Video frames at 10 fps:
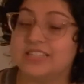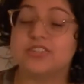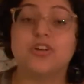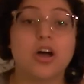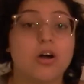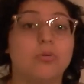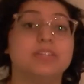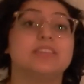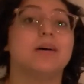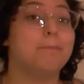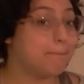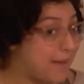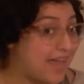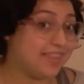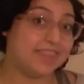it's not always a
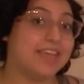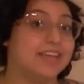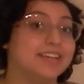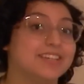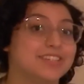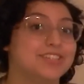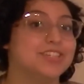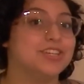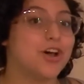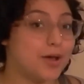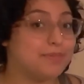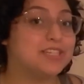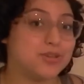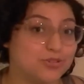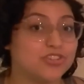bad thing to not
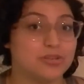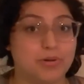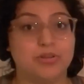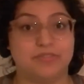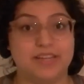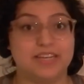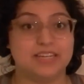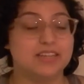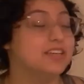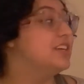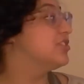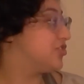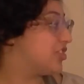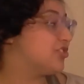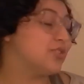be socially motivated.
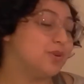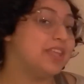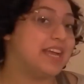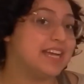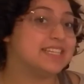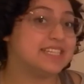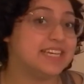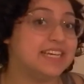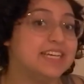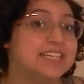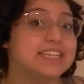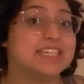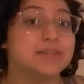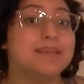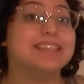Children with ASD
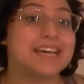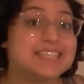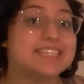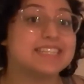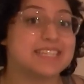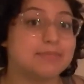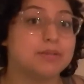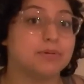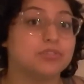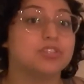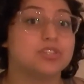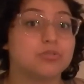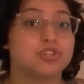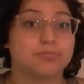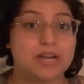tend to be less susceptible to
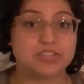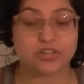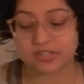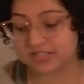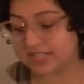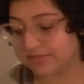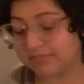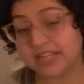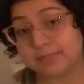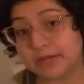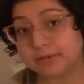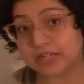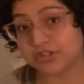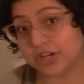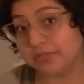social pressures, like peer
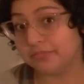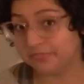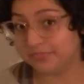pressure.